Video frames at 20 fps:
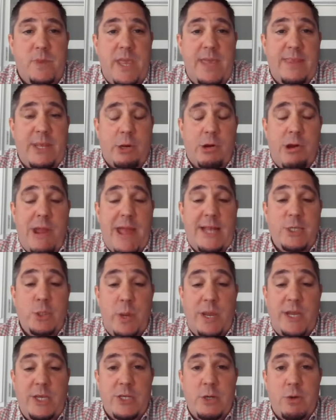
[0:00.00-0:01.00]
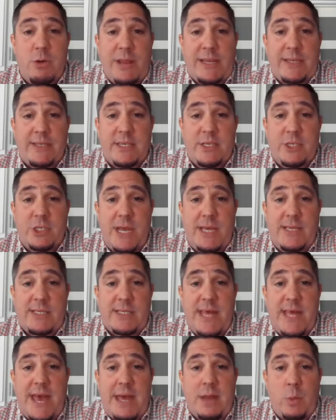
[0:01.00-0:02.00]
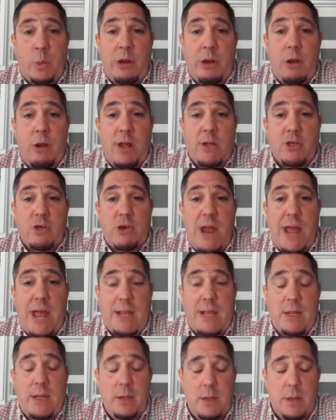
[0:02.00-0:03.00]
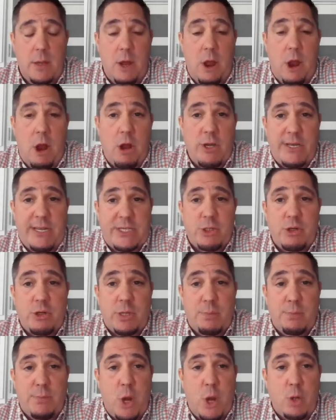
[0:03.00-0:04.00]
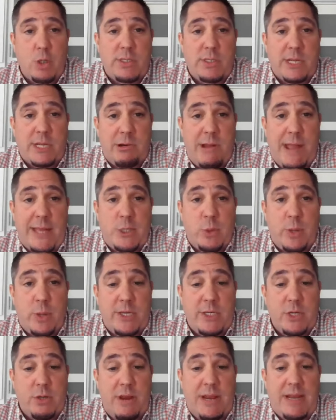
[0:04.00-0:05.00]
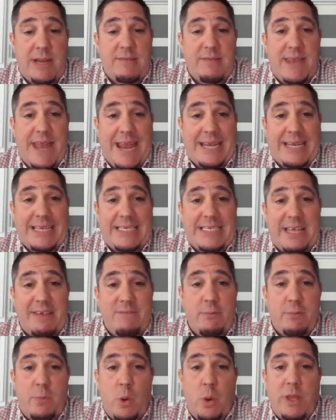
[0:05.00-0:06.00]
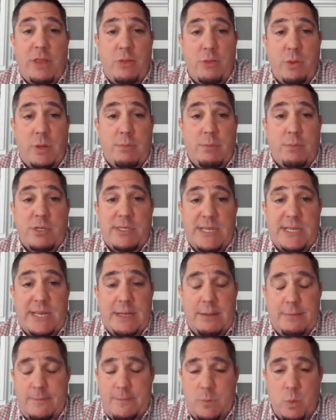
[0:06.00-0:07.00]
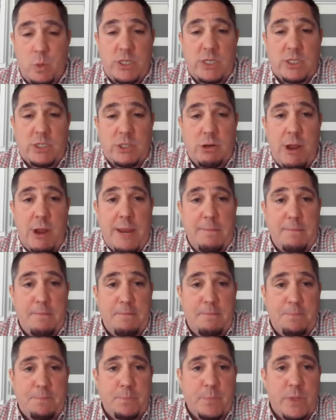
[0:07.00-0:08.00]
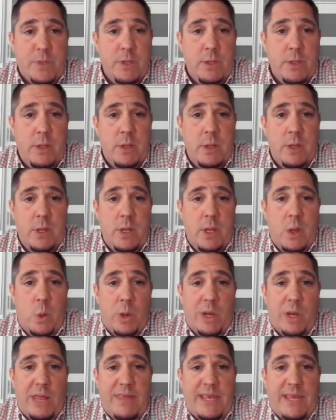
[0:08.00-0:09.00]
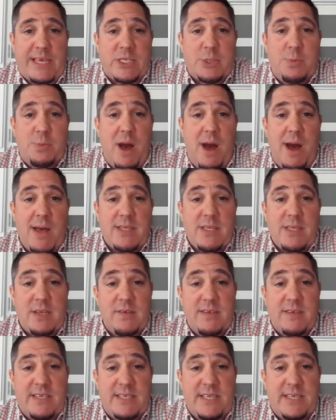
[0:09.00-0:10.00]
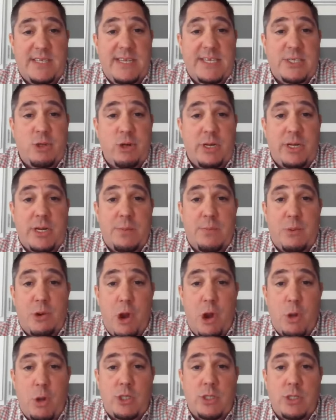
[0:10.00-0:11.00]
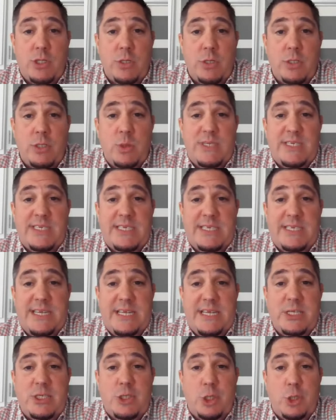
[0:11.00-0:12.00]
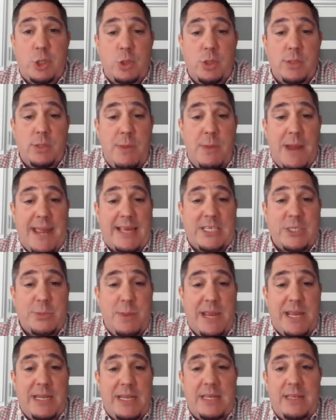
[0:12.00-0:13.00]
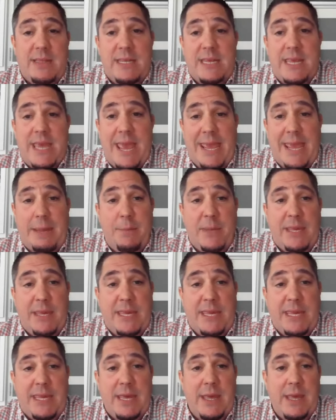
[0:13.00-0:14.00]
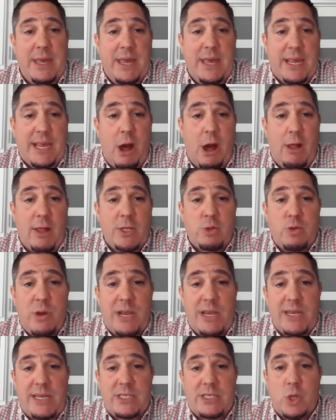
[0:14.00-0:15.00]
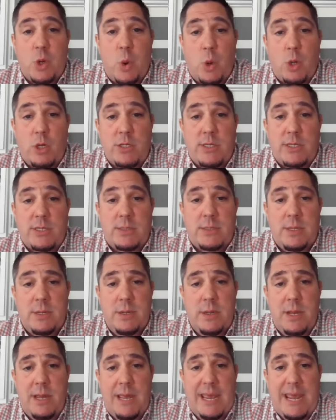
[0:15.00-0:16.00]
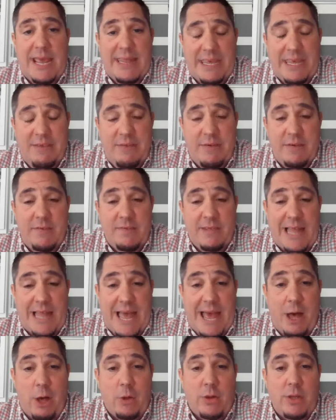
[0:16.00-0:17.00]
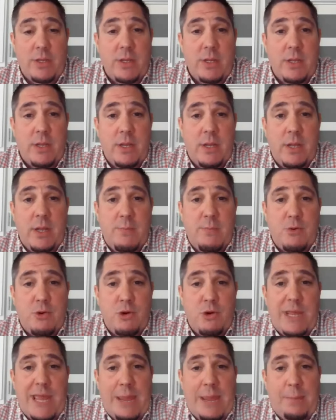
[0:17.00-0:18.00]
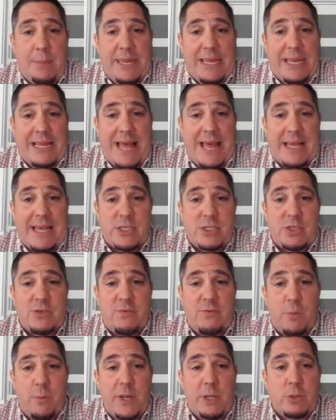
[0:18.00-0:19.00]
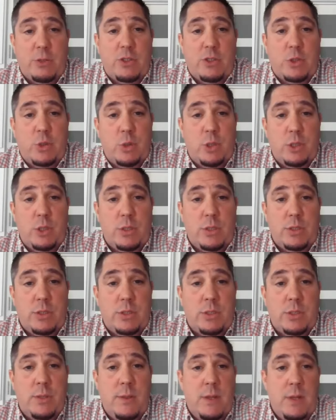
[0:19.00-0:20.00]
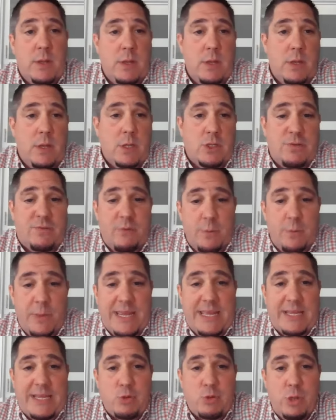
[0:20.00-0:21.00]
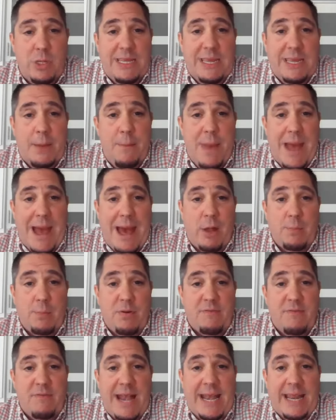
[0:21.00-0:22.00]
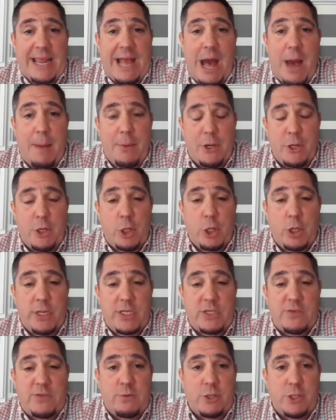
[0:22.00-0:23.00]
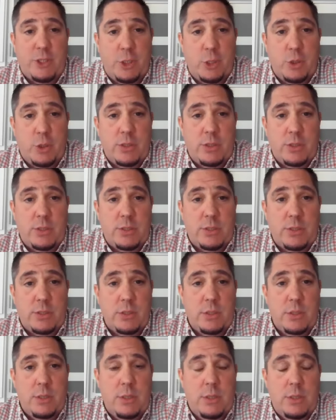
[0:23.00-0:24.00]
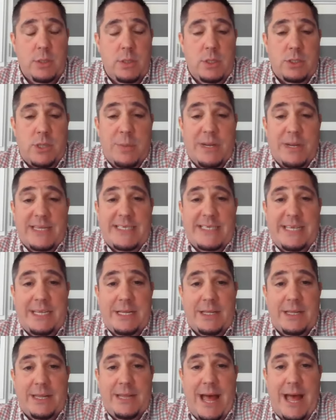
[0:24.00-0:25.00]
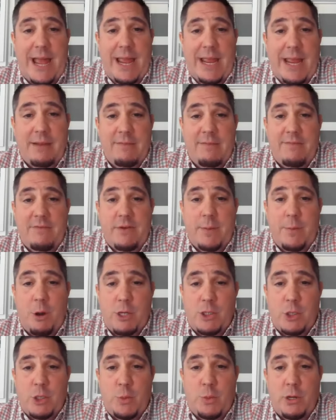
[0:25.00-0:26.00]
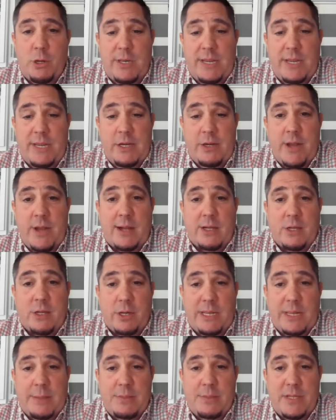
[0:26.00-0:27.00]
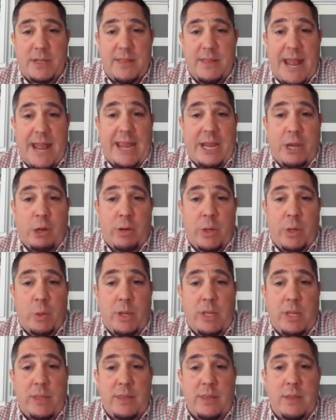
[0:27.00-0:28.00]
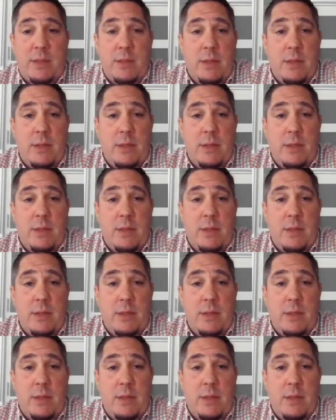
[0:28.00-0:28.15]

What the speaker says: And the graduation rate suggests that we are on track. Our district boasts a graduation rate of 97.3%, which is great. What I think is positive is the district approach to assisting students by expanding the AP and college readiness courses, and they even allowed pre-AP classes for middle schoolers. So for me, it's really about providing opportunities for students. So I'm going to steal a line from our superintendent, Dr. Gibson, that I agree with.